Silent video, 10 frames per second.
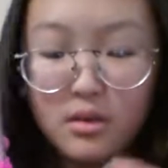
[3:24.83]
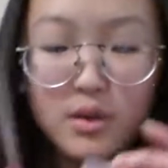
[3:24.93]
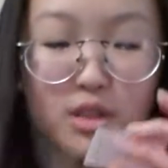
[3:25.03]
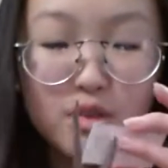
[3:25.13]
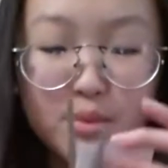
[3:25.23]

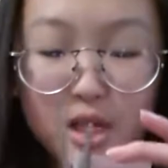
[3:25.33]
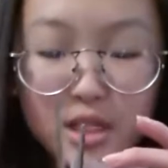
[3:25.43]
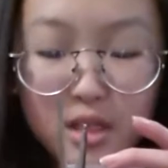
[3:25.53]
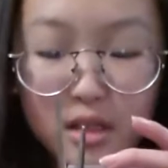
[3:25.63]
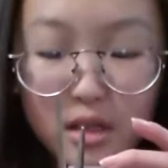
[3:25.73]
We're too
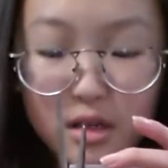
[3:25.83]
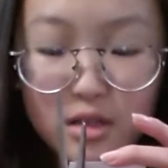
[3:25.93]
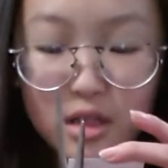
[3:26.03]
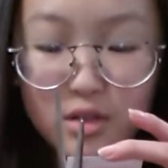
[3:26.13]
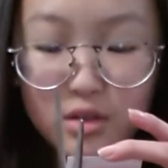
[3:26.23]
busy. Our
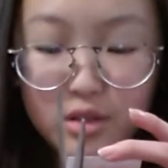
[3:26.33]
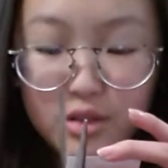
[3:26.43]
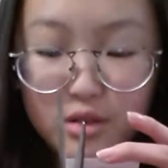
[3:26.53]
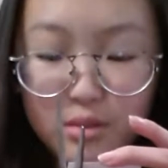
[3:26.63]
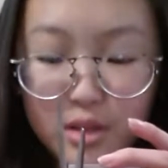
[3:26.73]
schedule
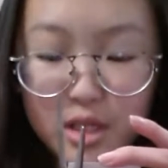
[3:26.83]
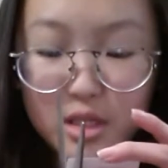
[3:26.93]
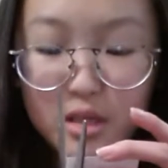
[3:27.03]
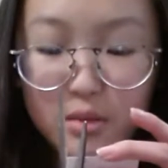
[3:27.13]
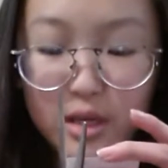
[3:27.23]
is too
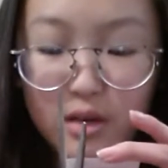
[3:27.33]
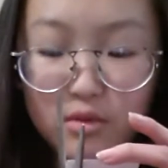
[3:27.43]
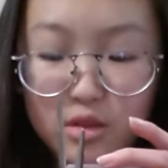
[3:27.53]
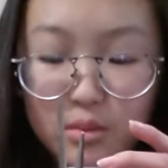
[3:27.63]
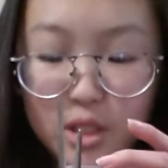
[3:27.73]
busy. We
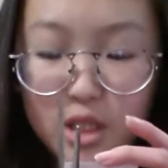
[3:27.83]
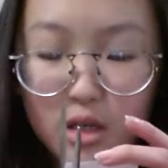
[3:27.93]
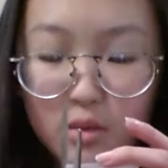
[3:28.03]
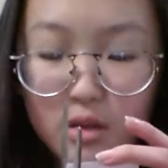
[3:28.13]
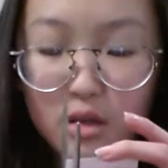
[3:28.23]
have so much
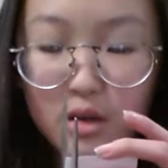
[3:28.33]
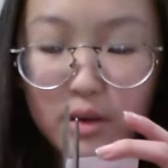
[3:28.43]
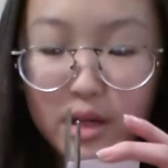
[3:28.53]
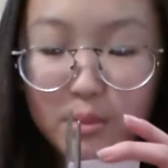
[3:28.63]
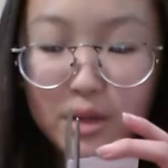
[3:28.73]

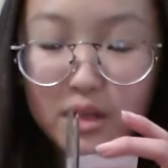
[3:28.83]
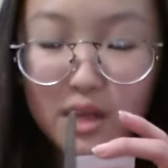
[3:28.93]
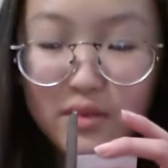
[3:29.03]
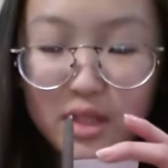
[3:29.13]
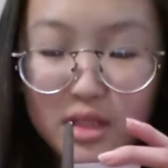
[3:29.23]
taekwondo. I
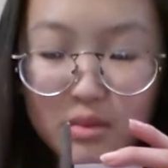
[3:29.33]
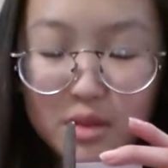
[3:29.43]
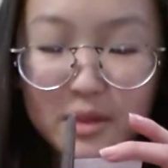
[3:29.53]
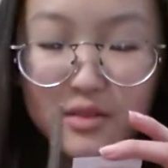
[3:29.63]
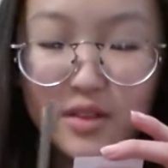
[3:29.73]
barely have any
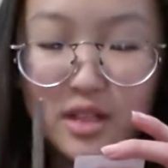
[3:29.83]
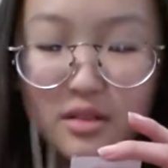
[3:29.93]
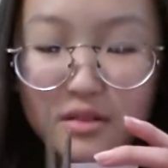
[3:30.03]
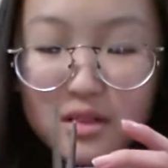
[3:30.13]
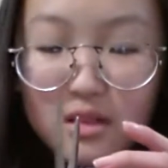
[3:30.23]
time to make
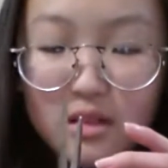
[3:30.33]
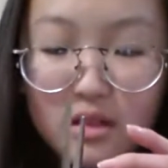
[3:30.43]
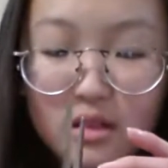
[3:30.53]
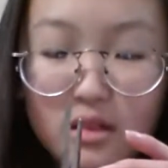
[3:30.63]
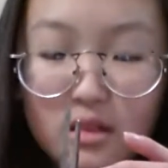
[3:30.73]
videos.
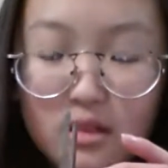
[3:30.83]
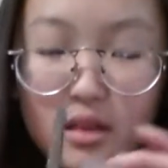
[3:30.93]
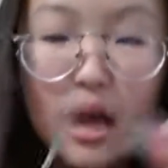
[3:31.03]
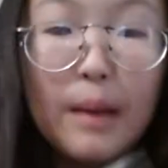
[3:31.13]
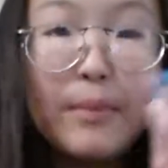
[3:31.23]

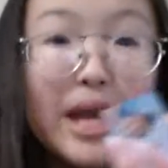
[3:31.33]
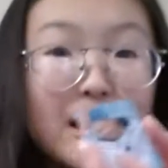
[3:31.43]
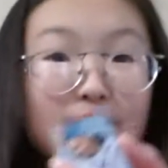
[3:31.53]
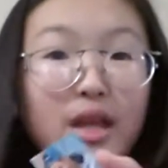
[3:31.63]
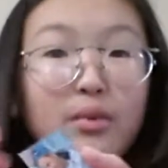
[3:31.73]
And
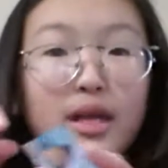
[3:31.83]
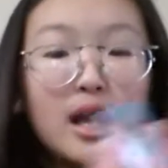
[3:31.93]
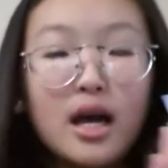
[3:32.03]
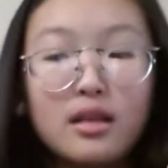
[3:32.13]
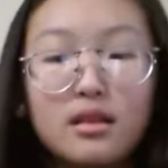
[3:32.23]
bam, there we
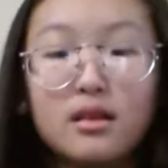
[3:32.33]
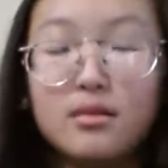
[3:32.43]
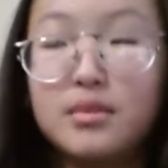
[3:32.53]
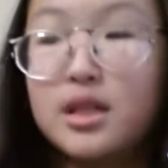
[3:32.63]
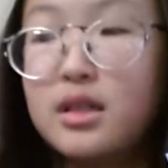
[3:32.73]
got
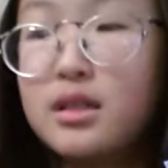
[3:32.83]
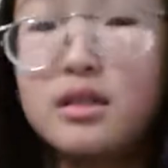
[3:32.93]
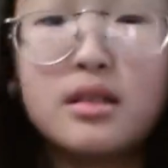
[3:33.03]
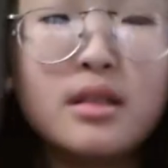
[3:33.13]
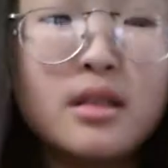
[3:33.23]
them.
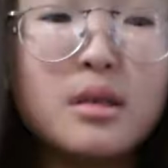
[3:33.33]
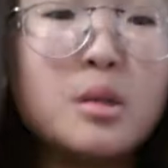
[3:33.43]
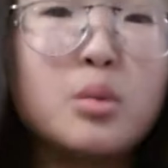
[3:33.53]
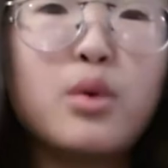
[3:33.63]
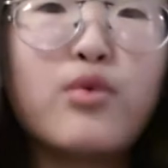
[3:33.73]

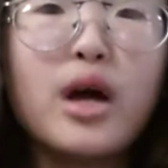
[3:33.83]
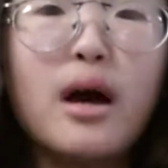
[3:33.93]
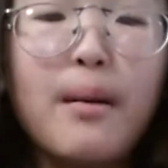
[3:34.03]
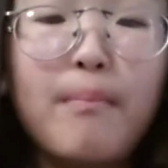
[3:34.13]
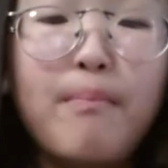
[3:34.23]
We've
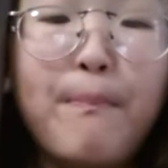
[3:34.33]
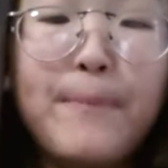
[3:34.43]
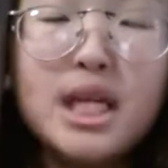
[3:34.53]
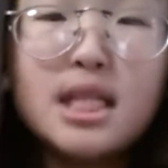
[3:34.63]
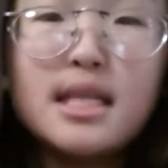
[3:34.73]
got a
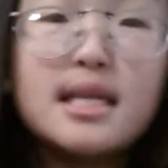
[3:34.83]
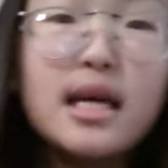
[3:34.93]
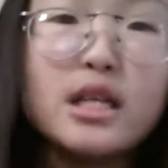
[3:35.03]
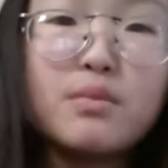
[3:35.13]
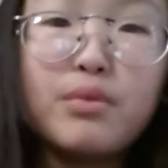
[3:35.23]

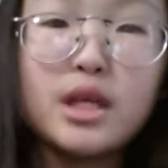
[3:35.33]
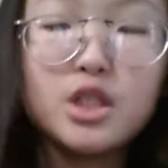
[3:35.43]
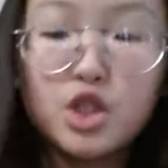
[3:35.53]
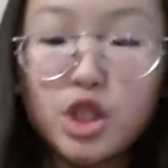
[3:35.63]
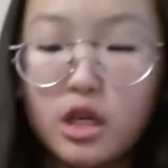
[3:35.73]
BTS
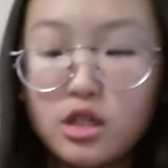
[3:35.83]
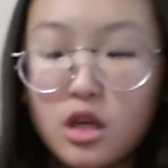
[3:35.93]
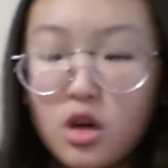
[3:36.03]
picture.